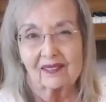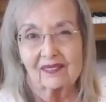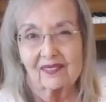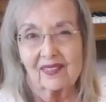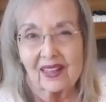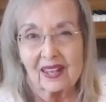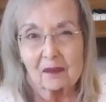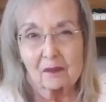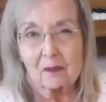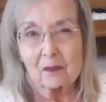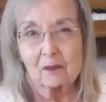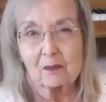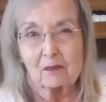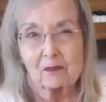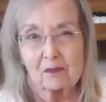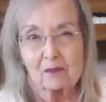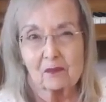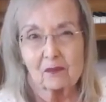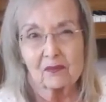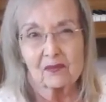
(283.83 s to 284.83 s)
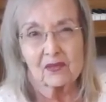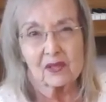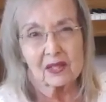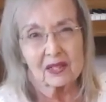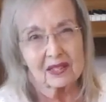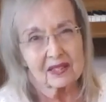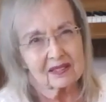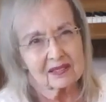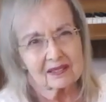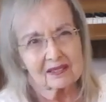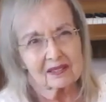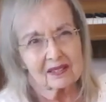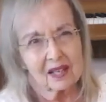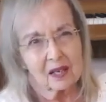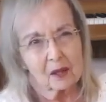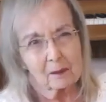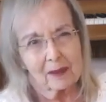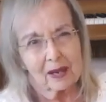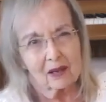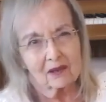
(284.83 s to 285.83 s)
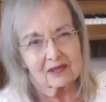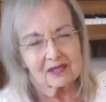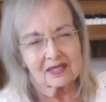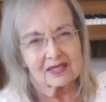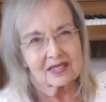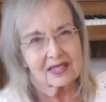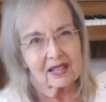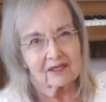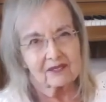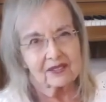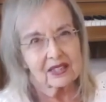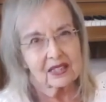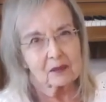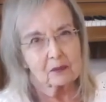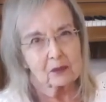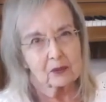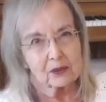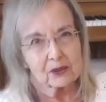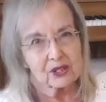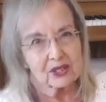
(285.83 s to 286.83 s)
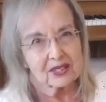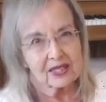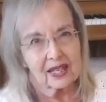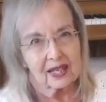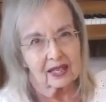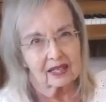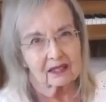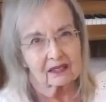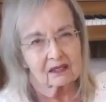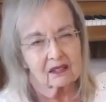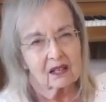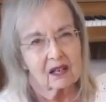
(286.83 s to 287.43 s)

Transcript: They that about 70%